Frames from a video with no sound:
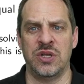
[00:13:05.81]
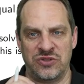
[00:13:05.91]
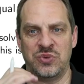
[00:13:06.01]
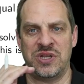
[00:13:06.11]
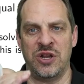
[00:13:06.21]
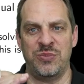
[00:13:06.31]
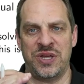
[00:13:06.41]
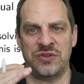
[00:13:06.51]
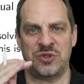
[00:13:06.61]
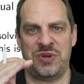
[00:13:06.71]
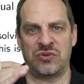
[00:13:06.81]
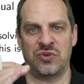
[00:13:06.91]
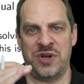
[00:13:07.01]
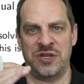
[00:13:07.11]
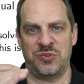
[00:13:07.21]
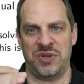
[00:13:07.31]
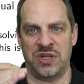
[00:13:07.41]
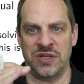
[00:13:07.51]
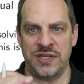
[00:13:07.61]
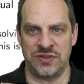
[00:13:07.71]
So we care about the spectral radius
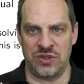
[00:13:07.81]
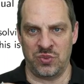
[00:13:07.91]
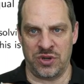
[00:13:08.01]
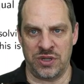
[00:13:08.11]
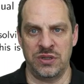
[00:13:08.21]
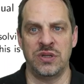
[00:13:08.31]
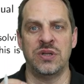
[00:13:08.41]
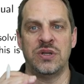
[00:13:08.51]
being less than 1